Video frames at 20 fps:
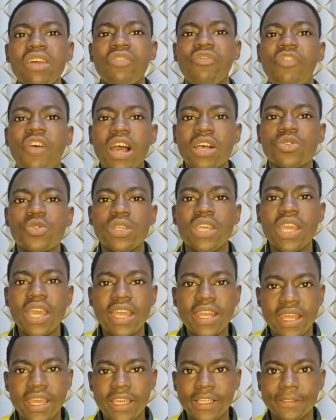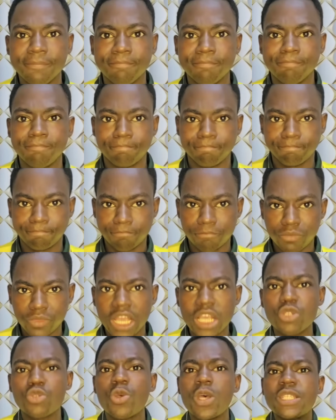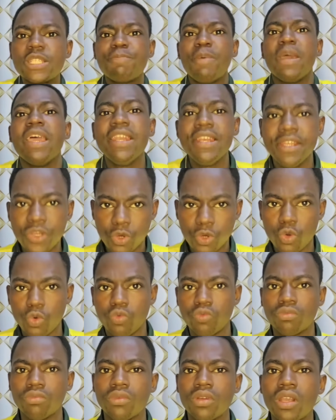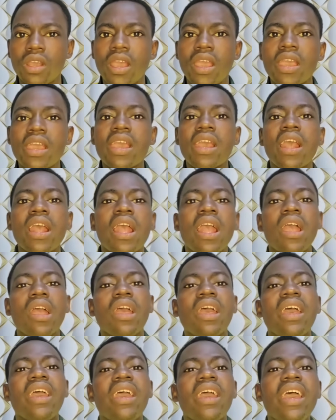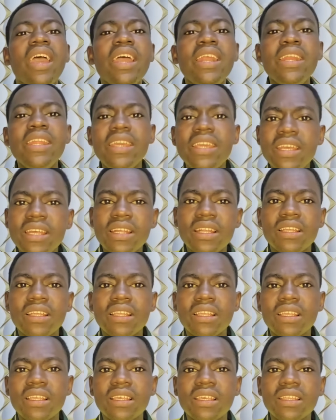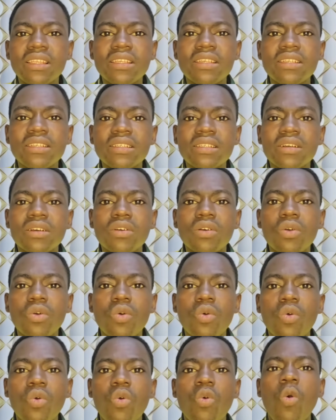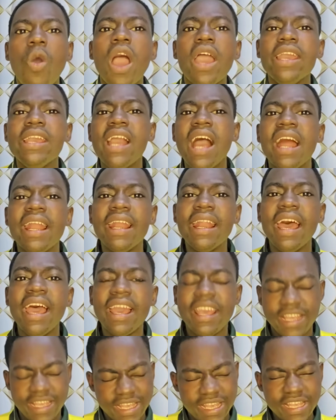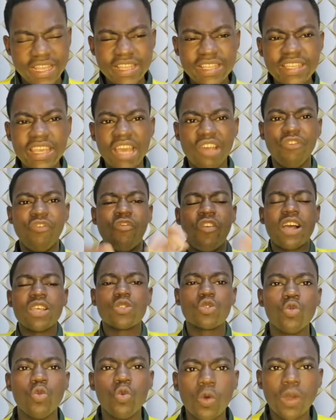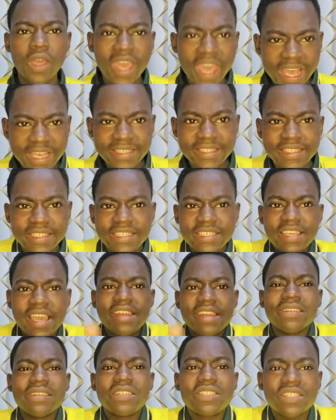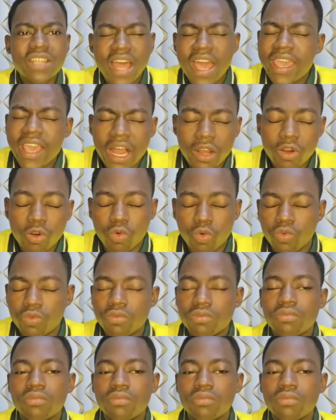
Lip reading: faso ye den e suspend you no any kwanya na ye faso esi ye no trial no